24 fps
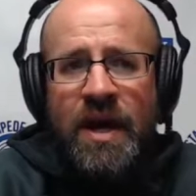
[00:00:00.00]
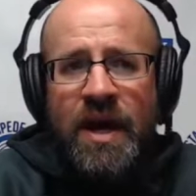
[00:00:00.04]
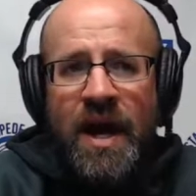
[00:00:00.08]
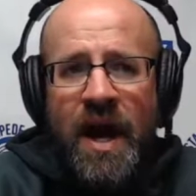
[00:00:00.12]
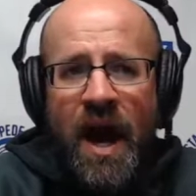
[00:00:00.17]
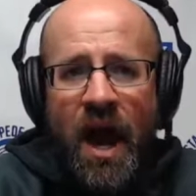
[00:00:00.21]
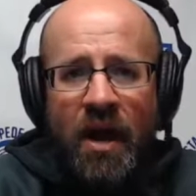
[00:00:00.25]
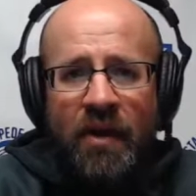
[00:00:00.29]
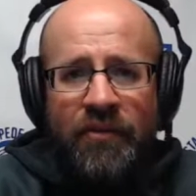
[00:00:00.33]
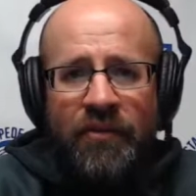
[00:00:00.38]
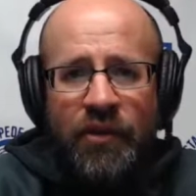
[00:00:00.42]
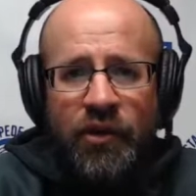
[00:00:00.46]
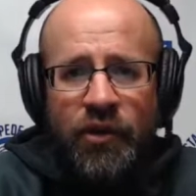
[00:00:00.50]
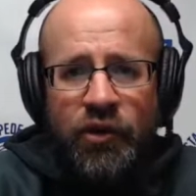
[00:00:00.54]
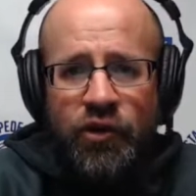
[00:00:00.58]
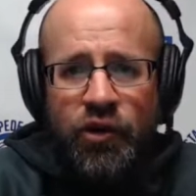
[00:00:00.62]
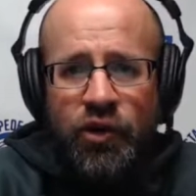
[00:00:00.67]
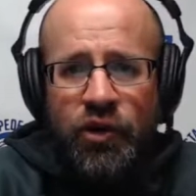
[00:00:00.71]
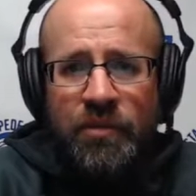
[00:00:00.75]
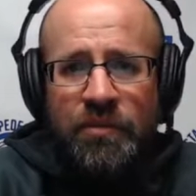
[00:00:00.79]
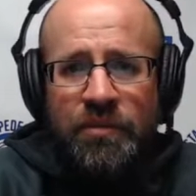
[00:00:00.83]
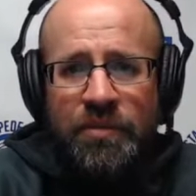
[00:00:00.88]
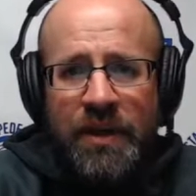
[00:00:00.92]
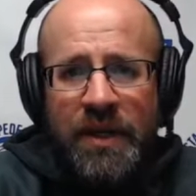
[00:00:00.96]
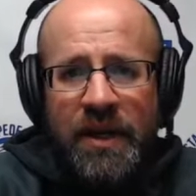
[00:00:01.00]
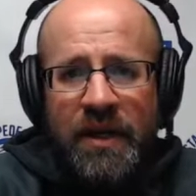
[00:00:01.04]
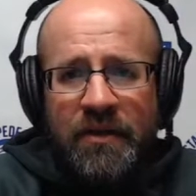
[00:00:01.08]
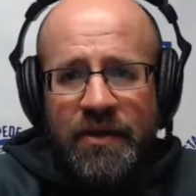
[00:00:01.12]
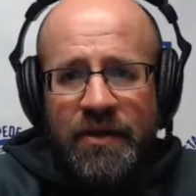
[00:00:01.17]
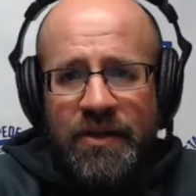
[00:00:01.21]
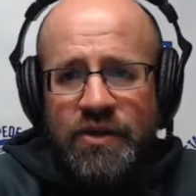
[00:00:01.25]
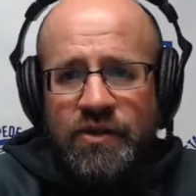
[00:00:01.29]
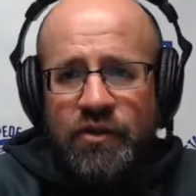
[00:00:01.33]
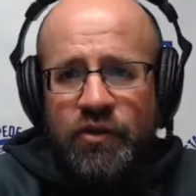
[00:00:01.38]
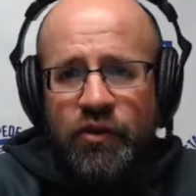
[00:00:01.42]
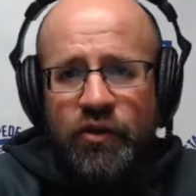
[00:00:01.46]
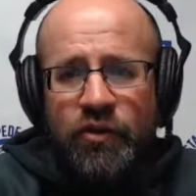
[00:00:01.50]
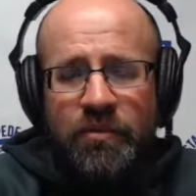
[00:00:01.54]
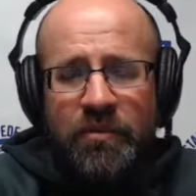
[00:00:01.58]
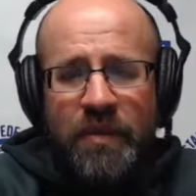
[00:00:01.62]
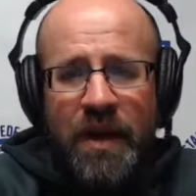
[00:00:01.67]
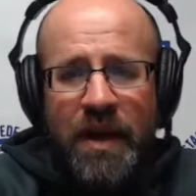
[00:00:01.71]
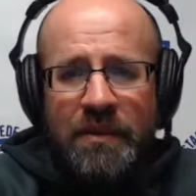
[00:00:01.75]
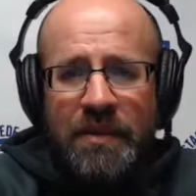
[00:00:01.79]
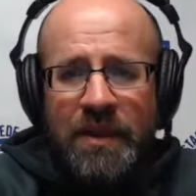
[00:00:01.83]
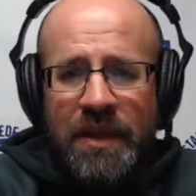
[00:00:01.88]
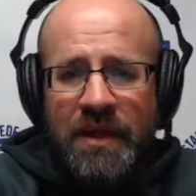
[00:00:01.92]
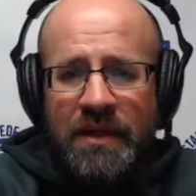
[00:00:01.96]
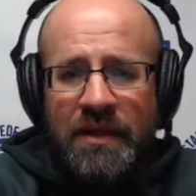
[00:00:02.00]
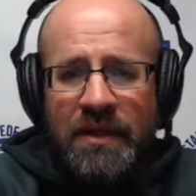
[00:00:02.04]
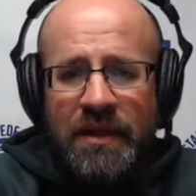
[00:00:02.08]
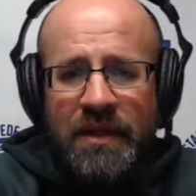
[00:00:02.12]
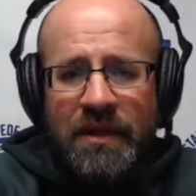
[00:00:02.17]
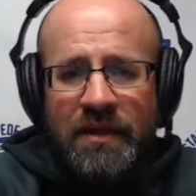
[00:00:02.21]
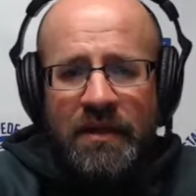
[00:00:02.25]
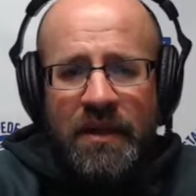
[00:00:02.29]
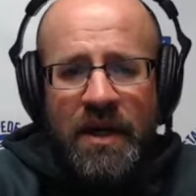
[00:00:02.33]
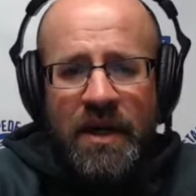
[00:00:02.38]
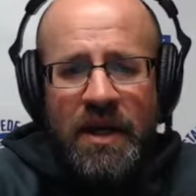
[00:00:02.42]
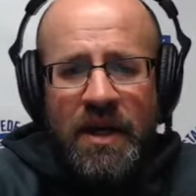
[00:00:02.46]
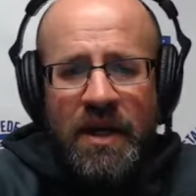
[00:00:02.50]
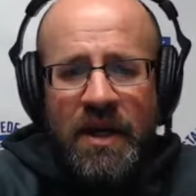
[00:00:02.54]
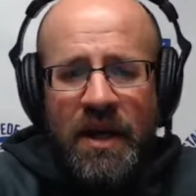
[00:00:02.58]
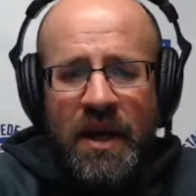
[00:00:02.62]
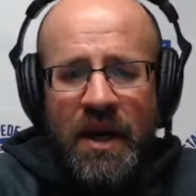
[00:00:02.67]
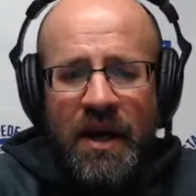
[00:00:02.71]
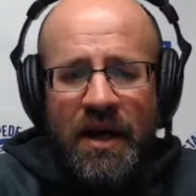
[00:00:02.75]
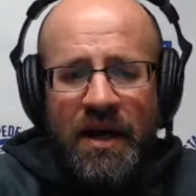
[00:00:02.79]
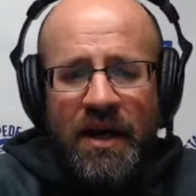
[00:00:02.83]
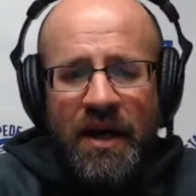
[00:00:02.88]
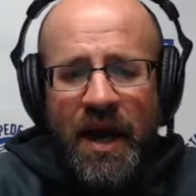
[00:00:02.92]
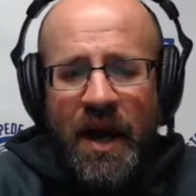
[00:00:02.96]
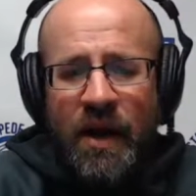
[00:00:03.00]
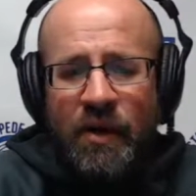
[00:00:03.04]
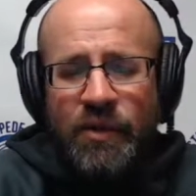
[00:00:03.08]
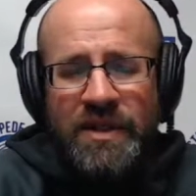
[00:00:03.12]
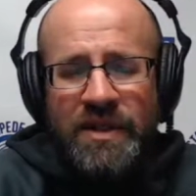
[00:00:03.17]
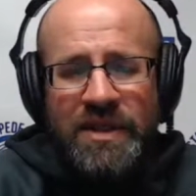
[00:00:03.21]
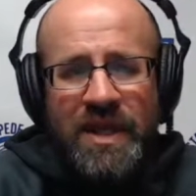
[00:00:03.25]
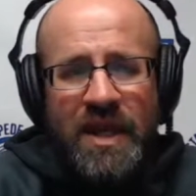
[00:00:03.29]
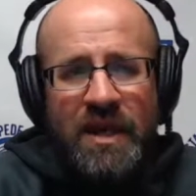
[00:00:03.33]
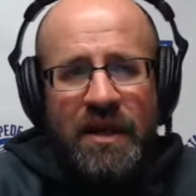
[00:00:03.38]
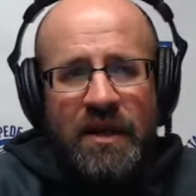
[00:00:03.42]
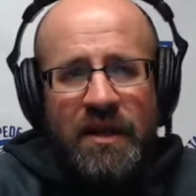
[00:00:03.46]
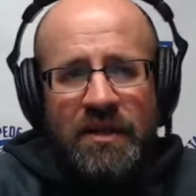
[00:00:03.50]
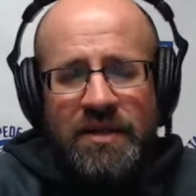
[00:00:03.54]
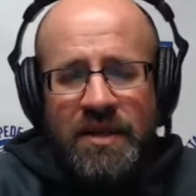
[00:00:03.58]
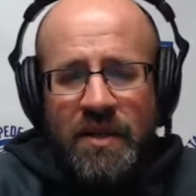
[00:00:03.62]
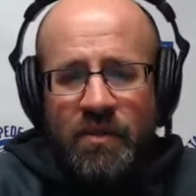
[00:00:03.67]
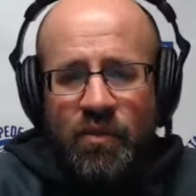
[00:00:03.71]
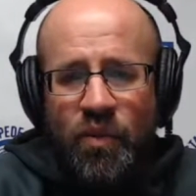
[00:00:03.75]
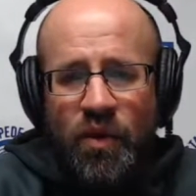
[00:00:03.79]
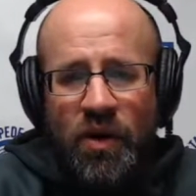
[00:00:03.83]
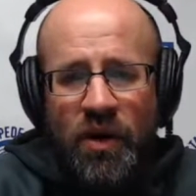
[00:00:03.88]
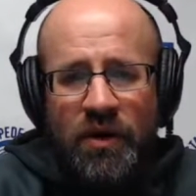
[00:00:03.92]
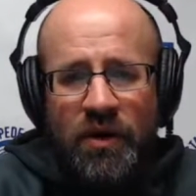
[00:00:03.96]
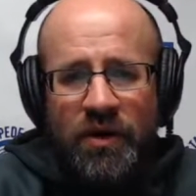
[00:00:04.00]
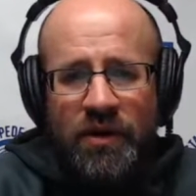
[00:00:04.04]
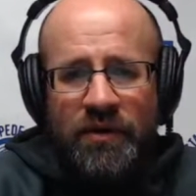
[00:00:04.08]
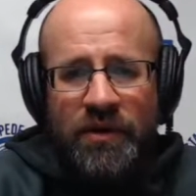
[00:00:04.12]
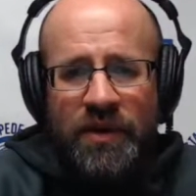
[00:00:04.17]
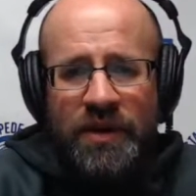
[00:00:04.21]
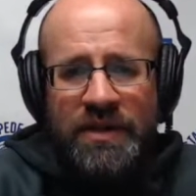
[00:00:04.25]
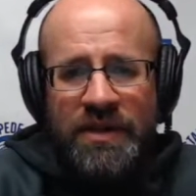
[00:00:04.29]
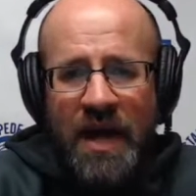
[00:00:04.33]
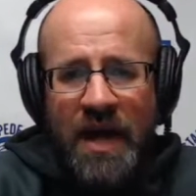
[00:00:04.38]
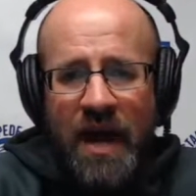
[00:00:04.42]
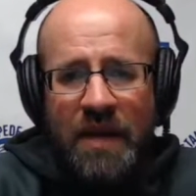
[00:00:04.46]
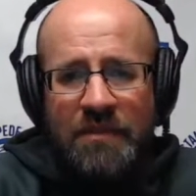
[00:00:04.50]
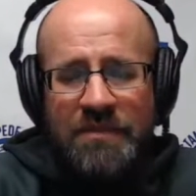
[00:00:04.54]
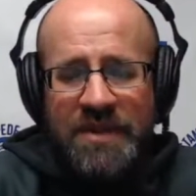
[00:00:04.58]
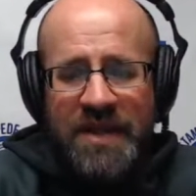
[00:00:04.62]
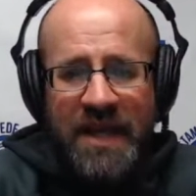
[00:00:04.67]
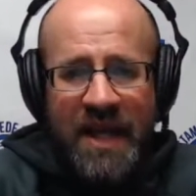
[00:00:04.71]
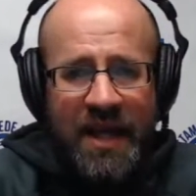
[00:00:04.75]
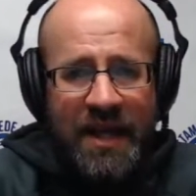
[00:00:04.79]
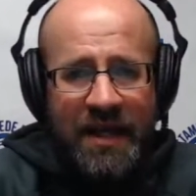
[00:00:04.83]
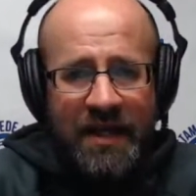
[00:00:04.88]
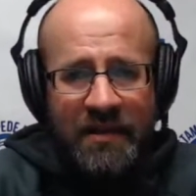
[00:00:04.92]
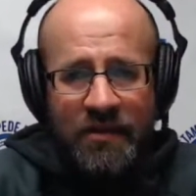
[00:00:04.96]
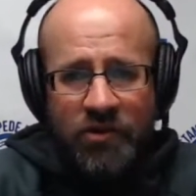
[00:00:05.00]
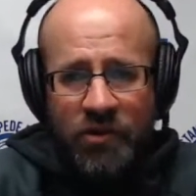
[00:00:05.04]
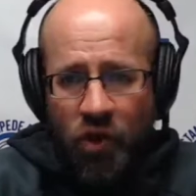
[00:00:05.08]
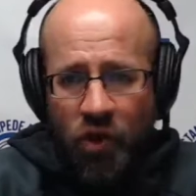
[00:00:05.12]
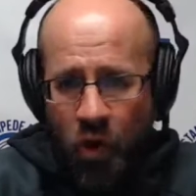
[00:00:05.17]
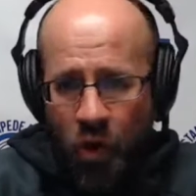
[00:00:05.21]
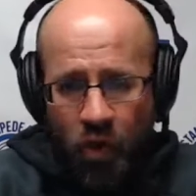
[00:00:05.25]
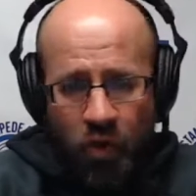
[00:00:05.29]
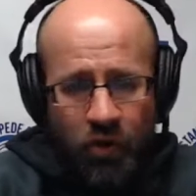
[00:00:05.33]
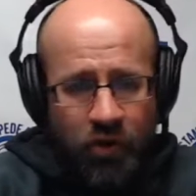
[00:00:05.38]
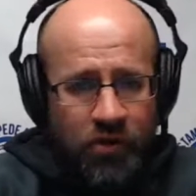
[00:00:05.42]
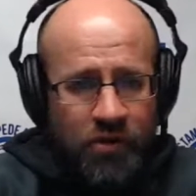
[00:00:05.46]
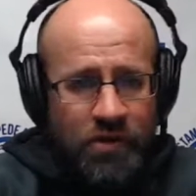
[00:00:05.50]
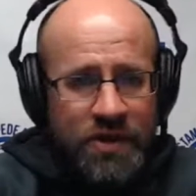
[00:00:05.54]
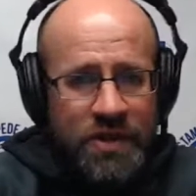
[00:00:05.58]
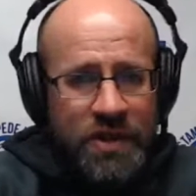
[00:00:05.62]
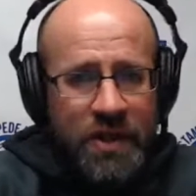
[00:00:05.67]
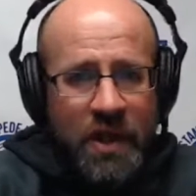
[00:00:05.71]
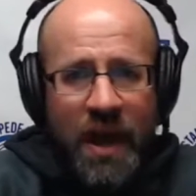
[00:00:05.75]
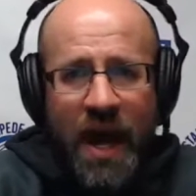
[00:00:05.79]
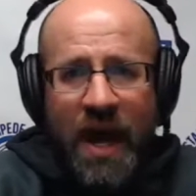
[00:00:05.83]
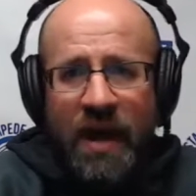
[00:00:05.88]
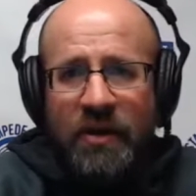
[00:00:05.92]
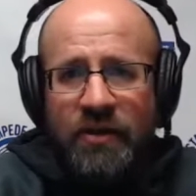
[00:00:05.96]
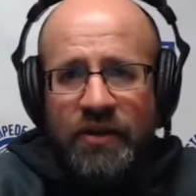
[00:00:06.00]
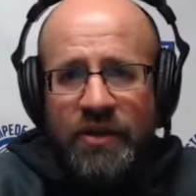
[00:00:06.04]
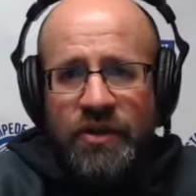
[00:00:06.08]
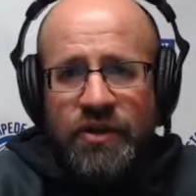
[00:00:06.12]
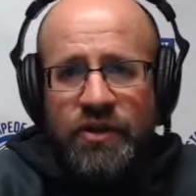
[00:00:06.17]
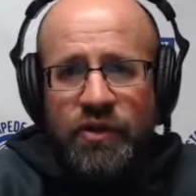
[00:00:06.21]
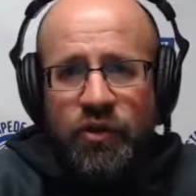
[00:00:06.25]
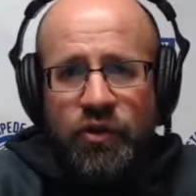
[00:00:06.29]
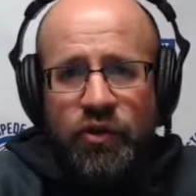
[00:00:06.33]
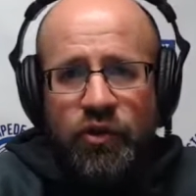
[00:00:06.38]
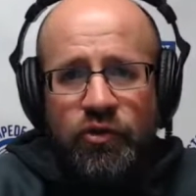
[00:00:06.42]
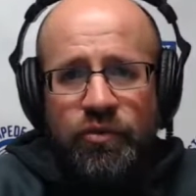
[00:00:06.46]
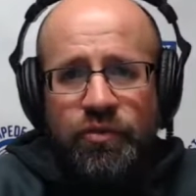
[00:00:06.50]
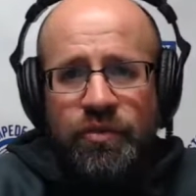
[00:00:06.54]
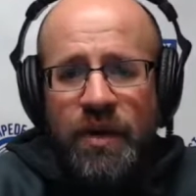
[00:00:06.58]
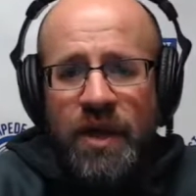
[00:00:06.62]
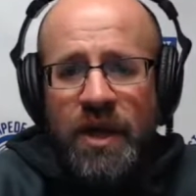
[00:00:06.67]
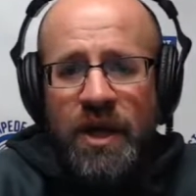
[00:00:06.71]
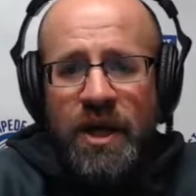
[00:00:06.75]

out of a good bit of this group, maybe in the, I would say somewhere in the top 10 corners out of this group.